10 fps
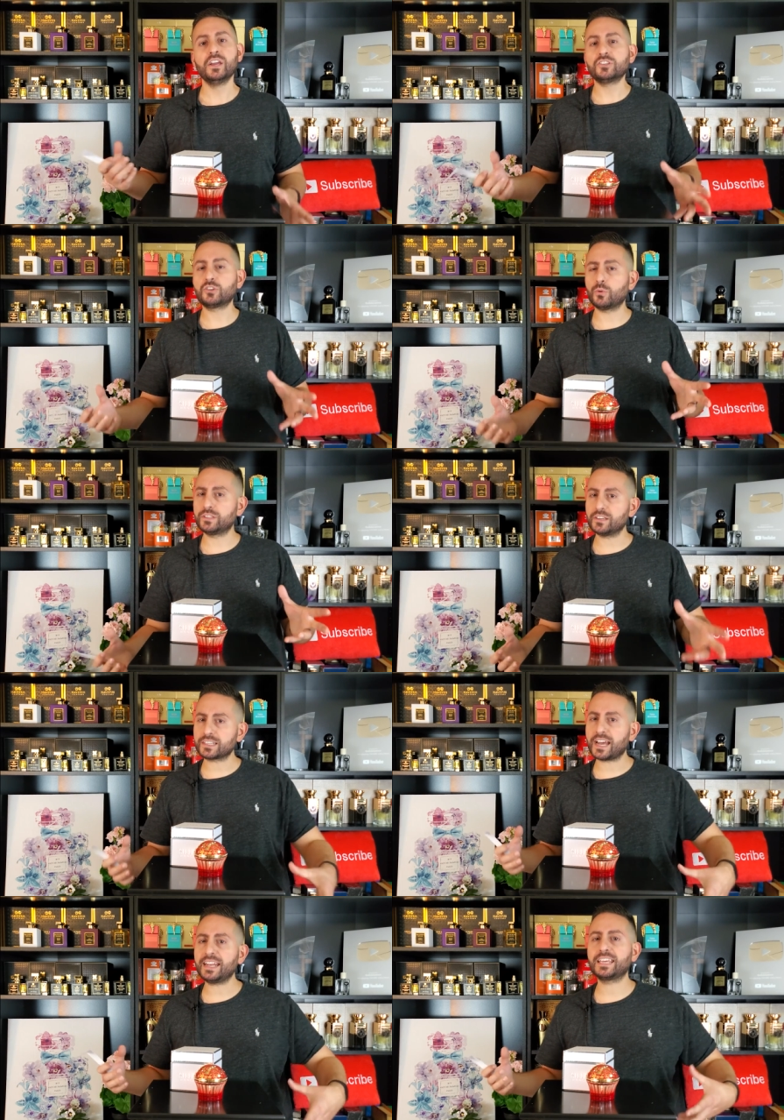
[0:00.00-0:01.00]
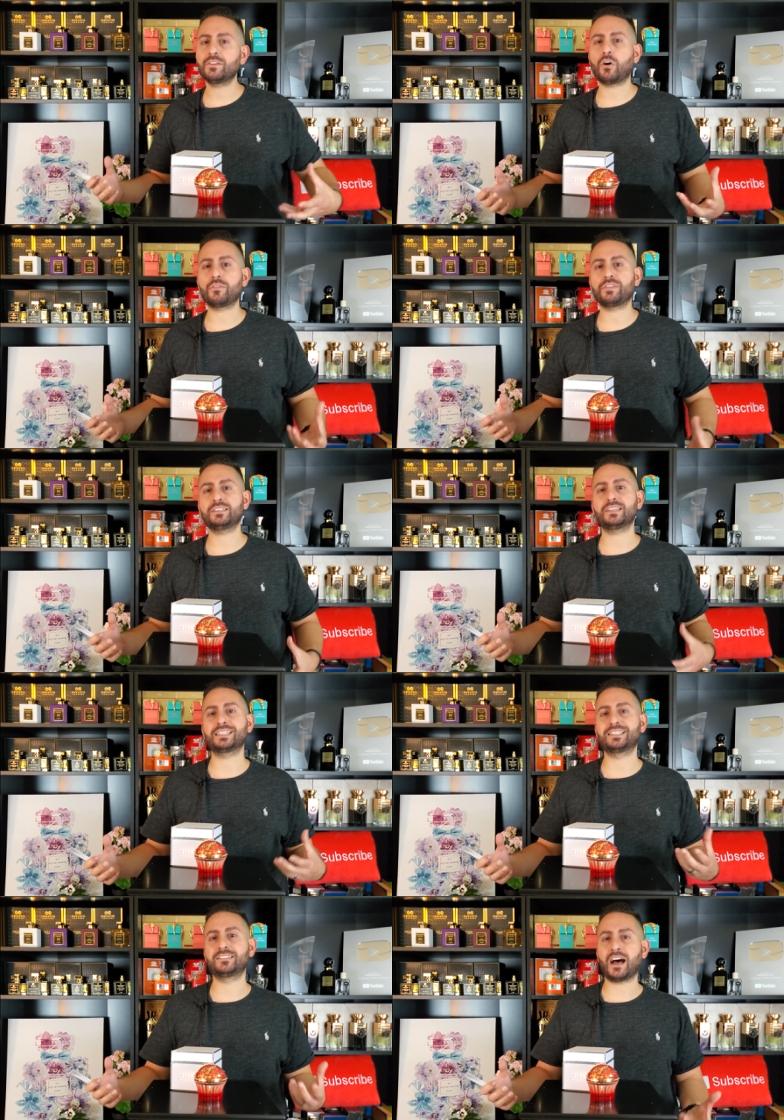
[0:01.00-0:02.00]
So it does kind of give off this
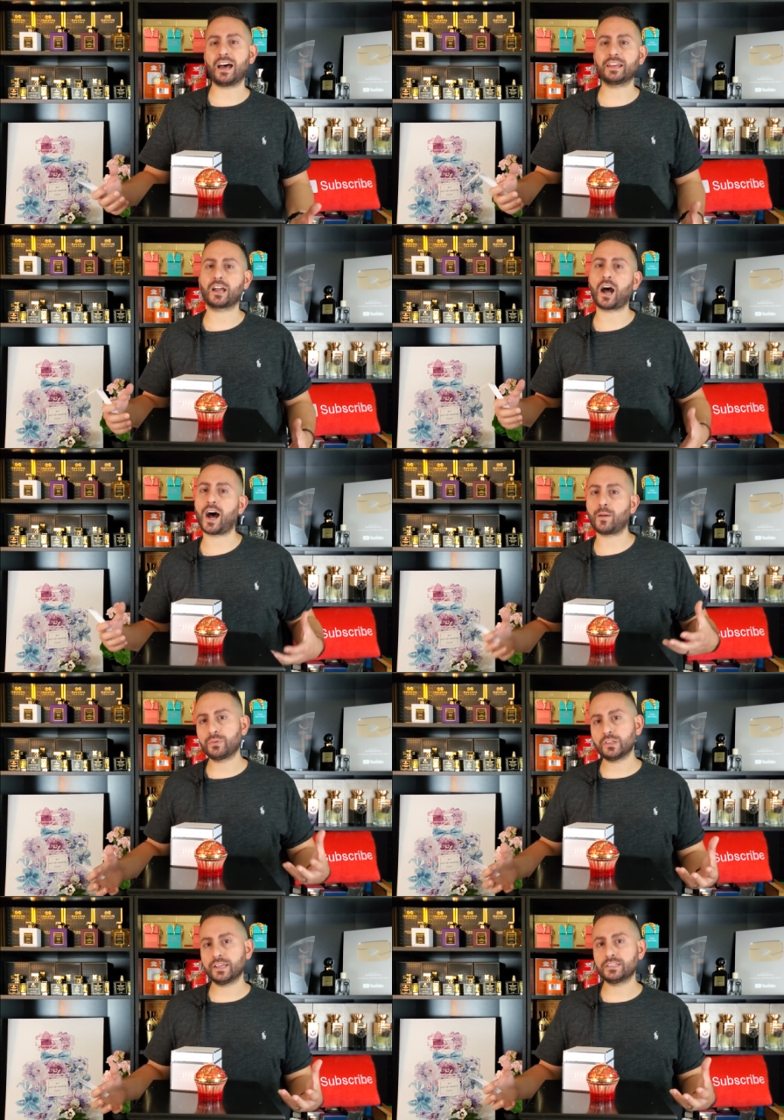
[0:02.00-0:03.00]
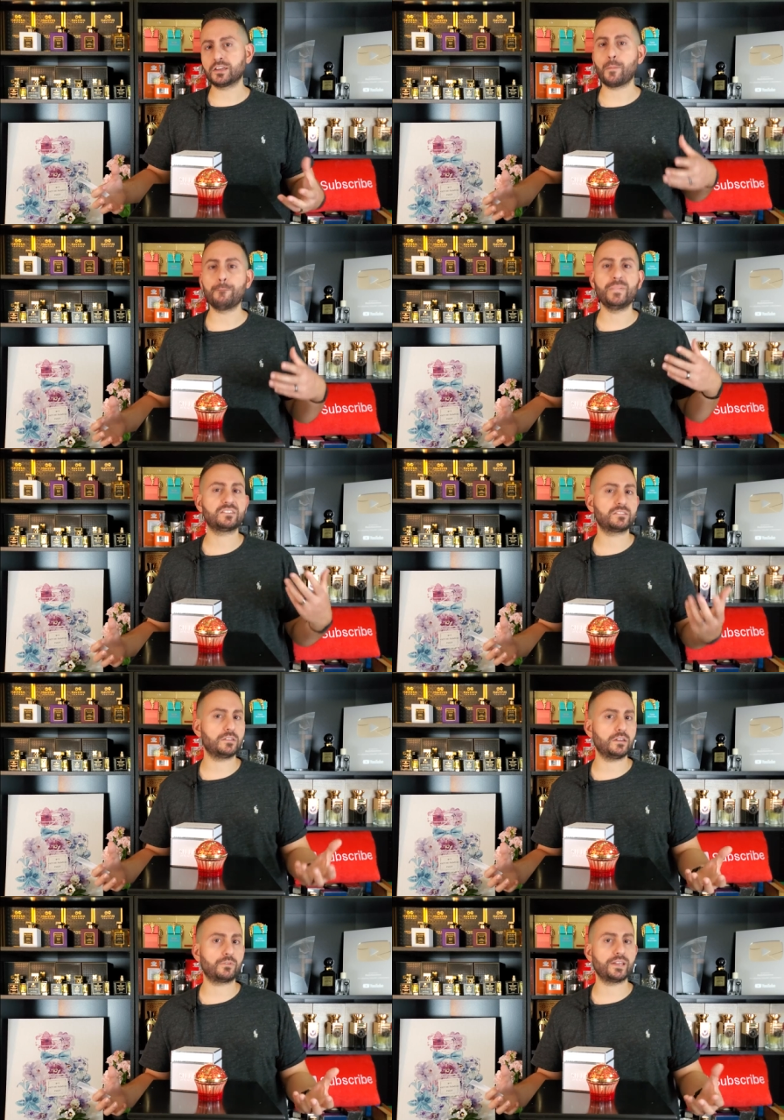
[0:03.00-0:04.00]
exotic, opulent,
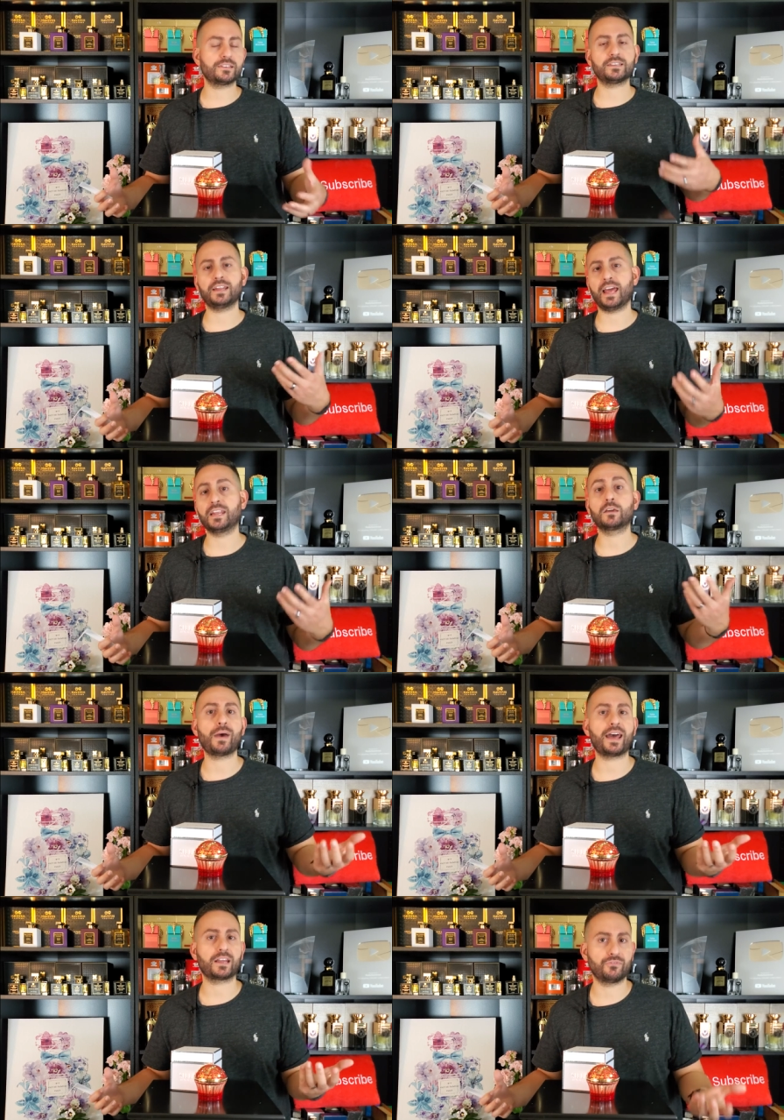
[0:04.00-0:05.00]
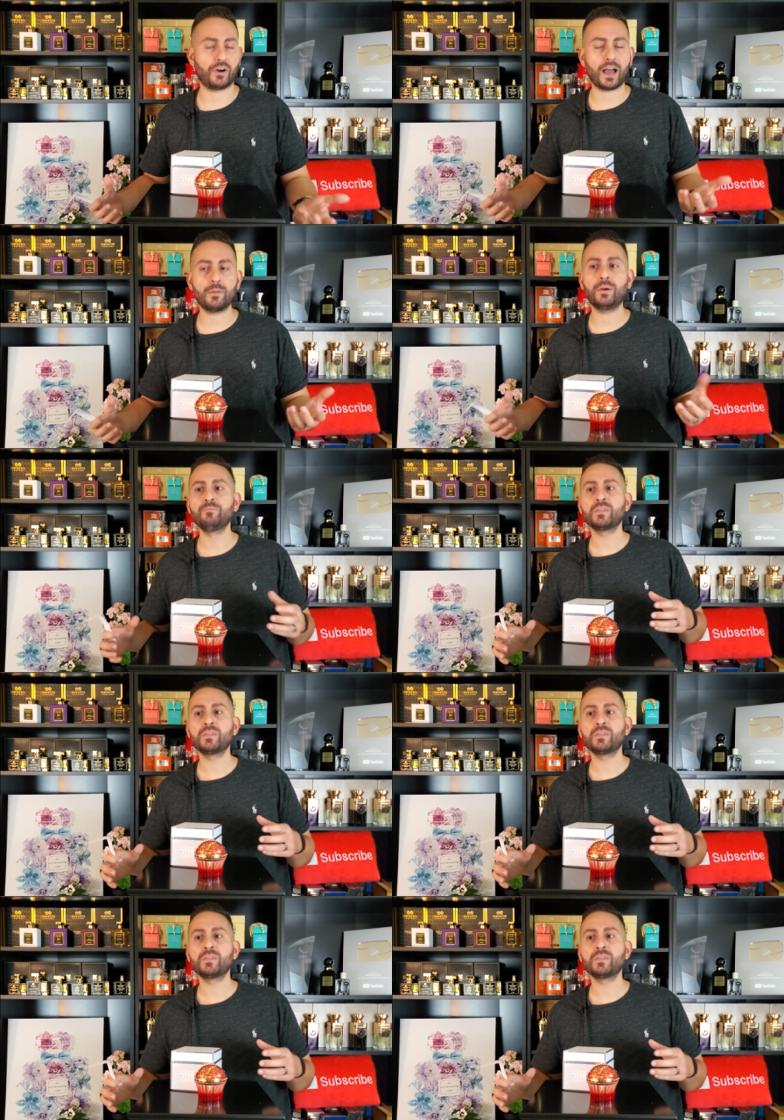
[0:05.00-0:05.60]
mysterious, and enigmatic vibe.